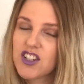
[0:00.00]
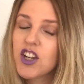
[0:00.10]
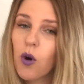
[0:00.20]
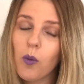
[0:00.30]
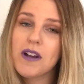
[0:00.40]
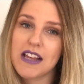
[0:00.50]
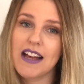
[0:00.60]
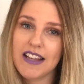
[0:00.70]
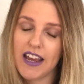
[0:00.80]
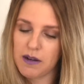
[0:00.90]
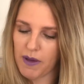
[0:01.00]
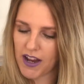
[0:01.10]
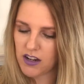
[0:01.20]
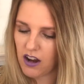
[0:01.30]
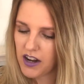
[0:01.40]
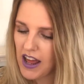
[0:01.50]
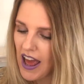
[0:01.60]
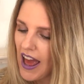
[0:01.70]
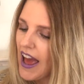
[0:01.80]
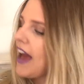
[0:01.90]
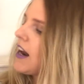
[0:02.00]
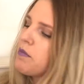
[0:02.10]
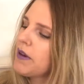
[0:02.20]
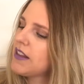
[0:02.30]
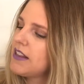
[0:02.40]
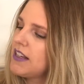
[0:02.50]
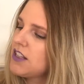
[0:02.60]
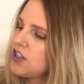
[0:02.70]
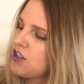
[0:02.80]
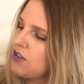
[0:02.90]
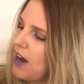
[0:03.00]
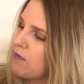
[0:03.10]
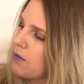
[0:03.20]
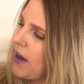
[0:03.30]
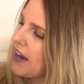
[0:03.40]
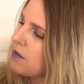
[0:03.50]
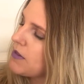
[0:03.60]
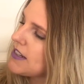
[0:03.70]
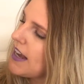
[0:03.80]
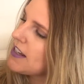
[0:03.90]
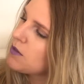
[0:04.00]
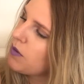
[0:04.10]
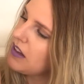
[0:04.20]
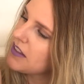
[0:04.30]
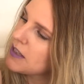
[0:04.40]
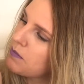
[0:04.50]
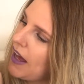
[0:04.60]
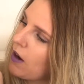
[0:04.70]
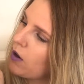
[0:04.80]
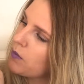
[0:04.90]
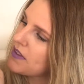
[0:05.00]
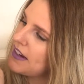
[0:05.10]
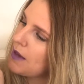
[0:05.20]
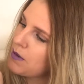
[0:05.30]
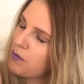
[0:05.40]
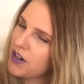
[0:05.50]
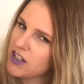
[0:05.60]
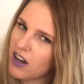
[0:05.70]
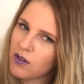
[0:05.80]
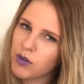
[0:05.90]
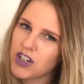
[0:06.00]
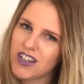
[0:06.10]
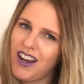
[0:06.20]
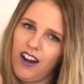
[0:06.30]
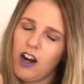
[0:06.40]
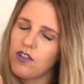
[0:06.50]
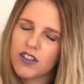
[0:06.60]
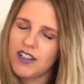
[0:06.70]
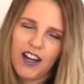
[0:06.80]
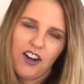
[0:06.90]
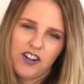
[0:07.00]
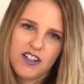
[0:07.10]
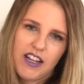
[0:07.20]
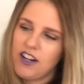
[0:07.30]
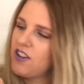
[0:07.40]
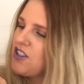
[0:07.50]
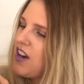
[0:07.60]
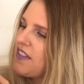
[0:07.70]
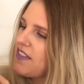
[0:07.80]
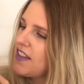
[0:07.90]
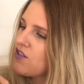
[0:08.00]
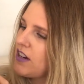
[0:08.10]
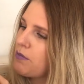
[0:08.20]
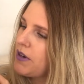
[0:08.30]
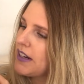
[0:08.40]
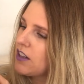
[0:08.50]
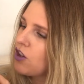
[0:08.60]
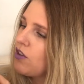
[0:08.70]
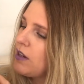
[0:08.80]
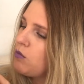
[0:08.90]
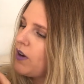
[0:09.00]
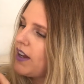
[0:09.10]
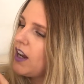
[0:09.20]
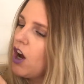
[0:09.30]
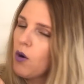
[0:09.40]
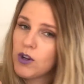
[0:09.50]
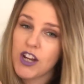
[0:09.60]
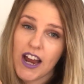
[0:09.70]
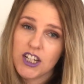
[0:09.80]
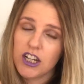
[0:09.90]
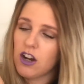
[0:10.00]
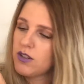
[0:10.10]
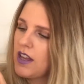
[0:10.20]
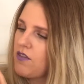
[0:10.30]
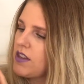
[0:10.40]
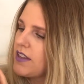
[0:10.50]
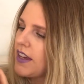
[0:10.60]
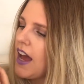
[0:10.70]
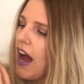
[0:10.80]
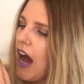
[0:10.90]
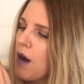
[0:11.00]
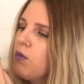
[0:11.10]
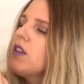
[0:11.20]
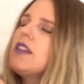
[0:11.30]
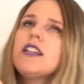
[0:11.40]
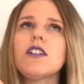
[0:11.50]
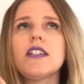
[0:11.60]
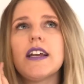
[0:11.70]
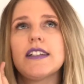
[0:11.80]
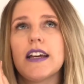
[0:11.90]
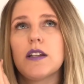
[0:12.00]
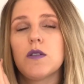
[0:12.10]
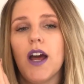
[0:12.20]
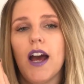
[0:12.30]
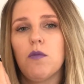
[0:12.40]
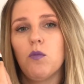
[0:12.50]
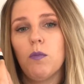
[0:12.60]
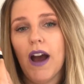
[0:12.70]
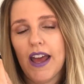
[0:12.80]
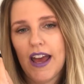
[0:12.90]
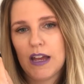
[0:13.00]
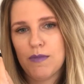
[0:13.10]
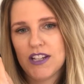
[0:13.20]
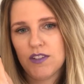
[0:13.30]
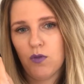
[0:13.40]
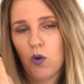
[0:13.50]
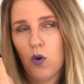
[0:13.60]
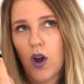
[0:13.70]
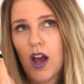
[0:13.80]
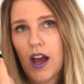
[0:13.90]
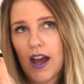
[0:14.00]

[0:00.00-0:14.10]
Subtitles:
she always has a headband on. And I picked these two up from Ackermans as well. This black one with the leopard print on, which obviously I couldn't say no to. And then this really pretty little cream one, which actually goes with everything. I bought these on sales at my Ackermans for